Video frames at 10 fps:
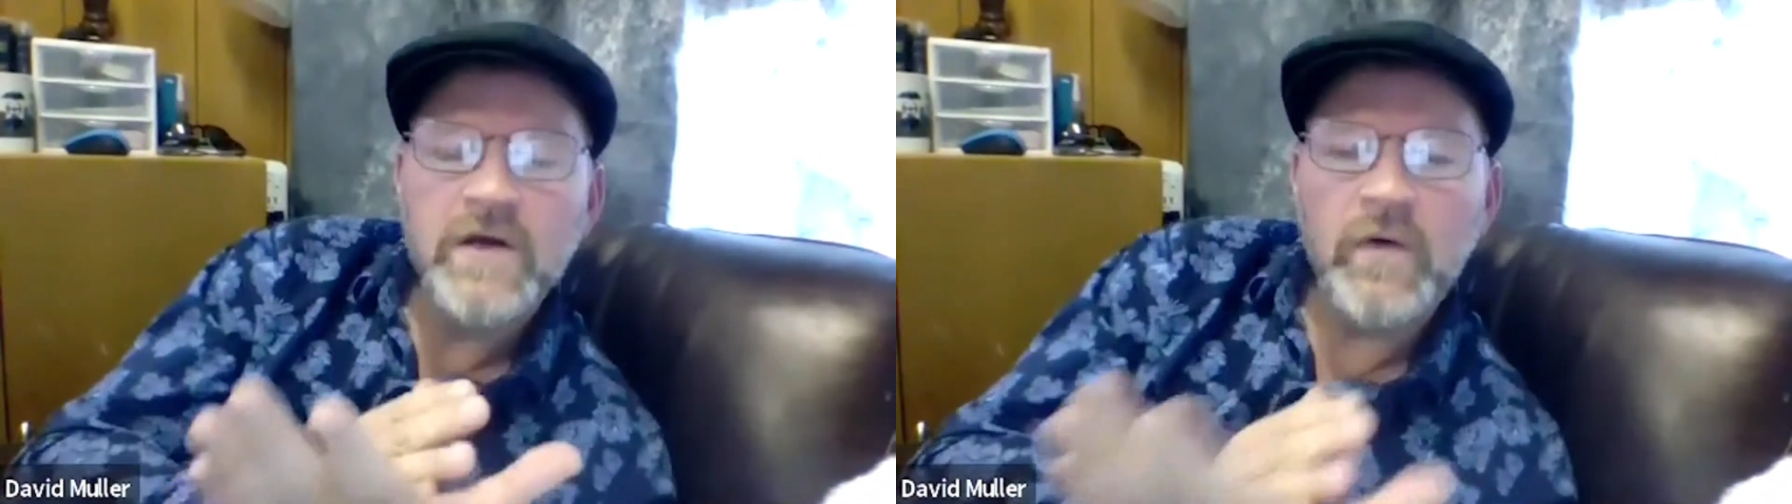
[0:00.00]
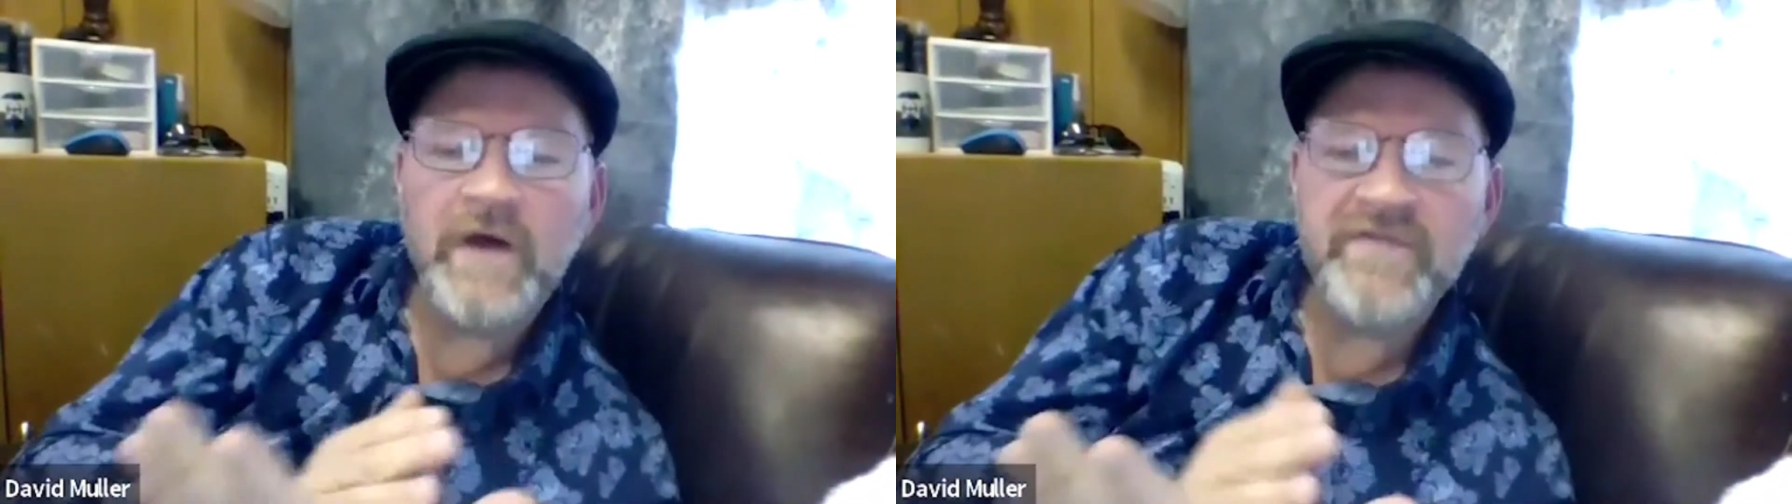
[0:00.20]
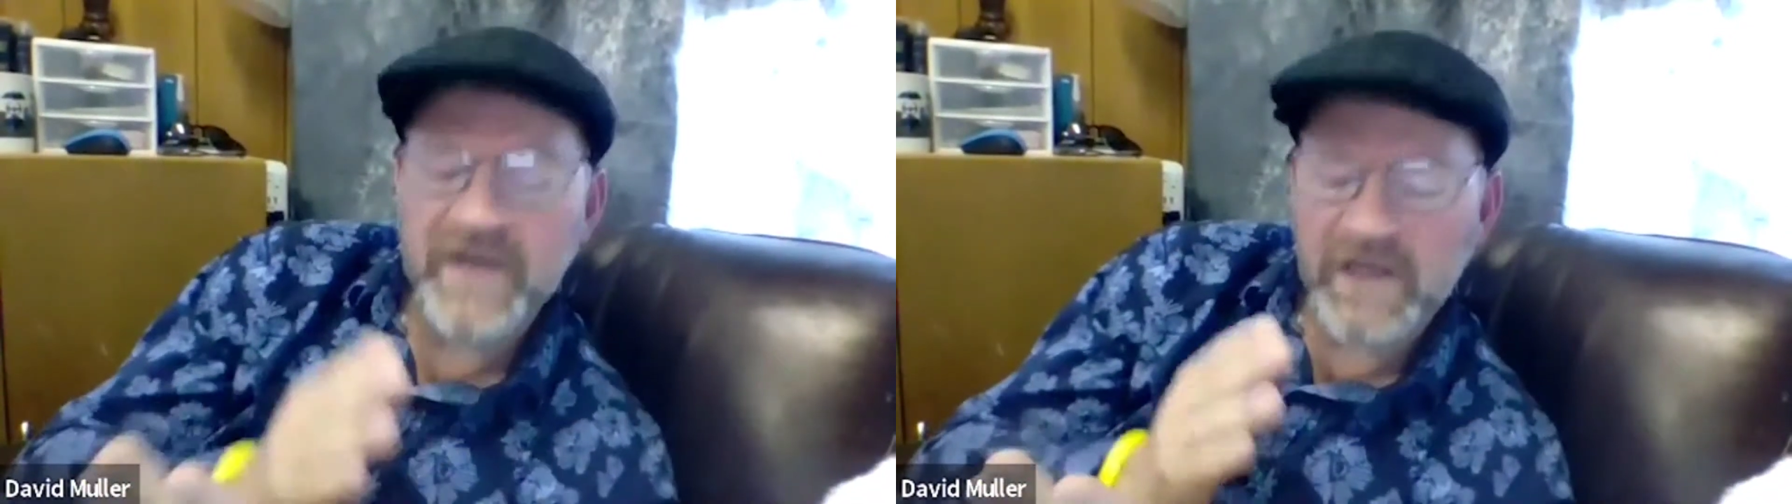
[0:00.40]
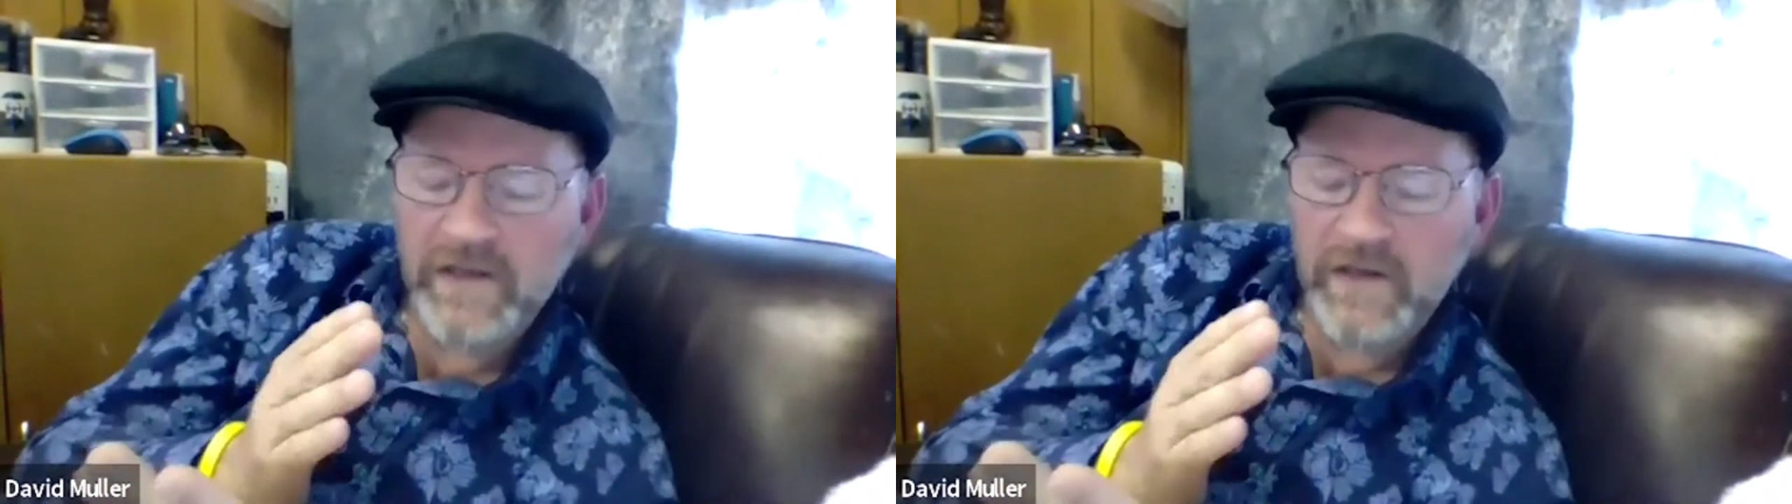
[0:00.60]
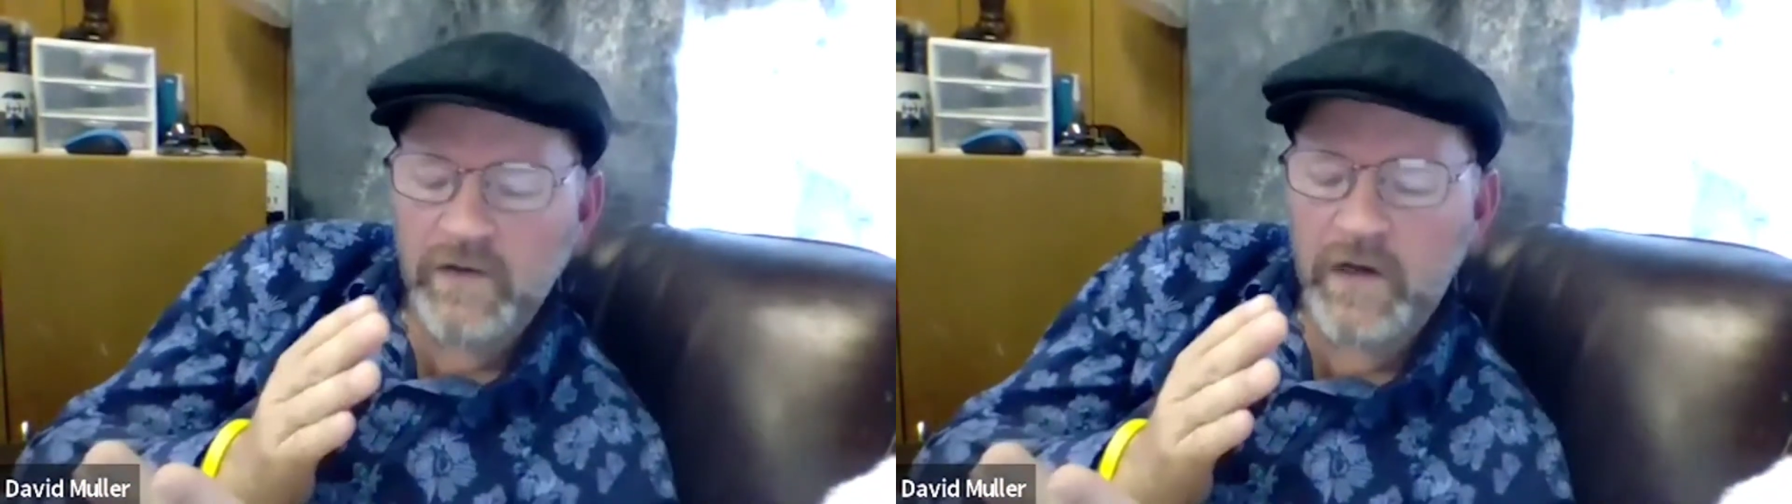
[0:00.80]
I think
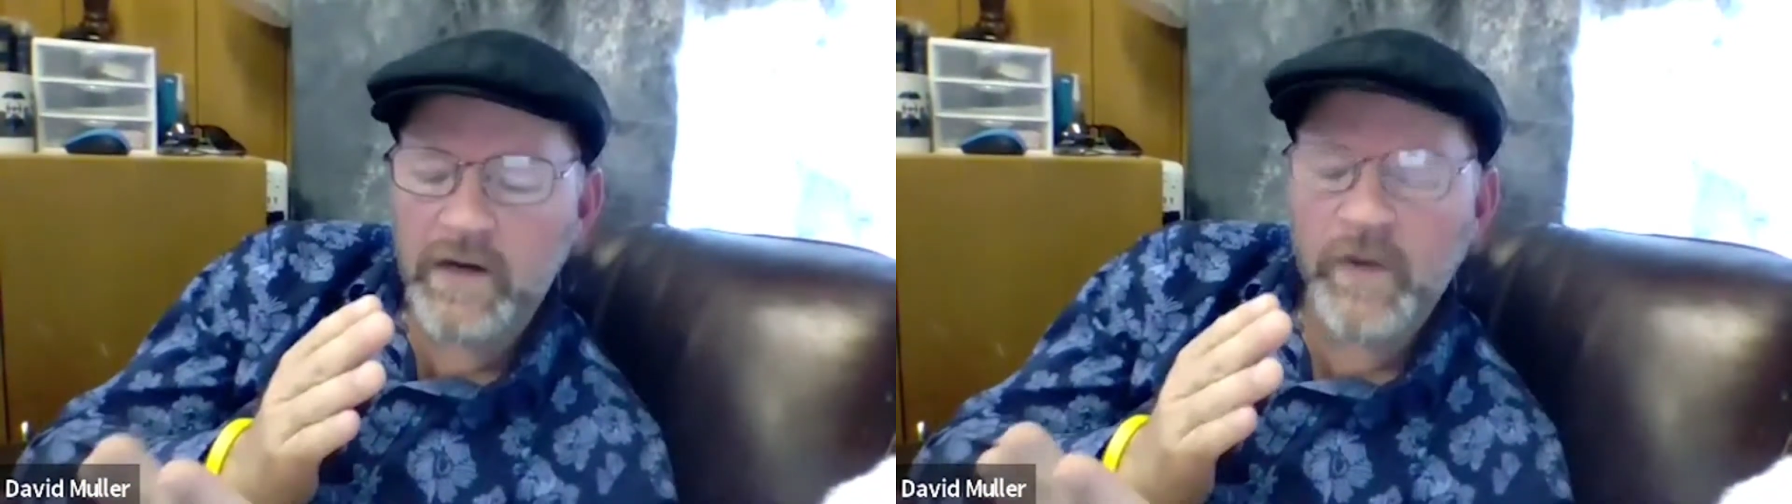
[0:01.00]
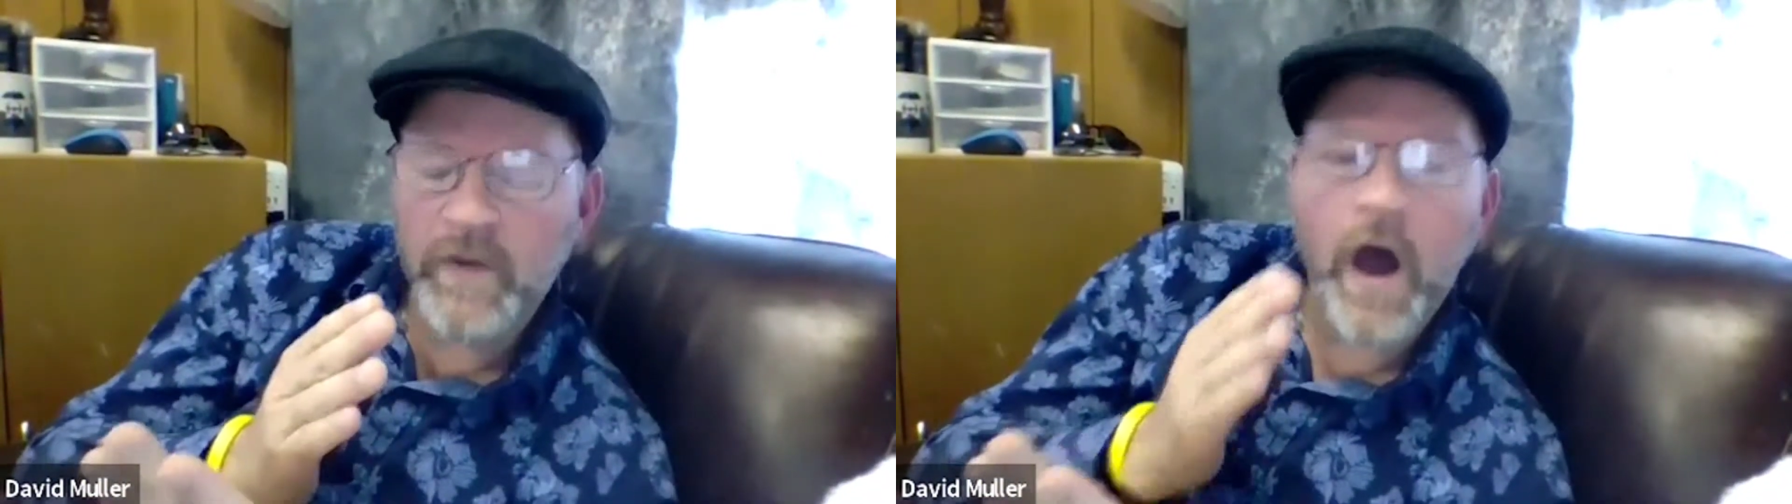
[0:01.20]
uh, we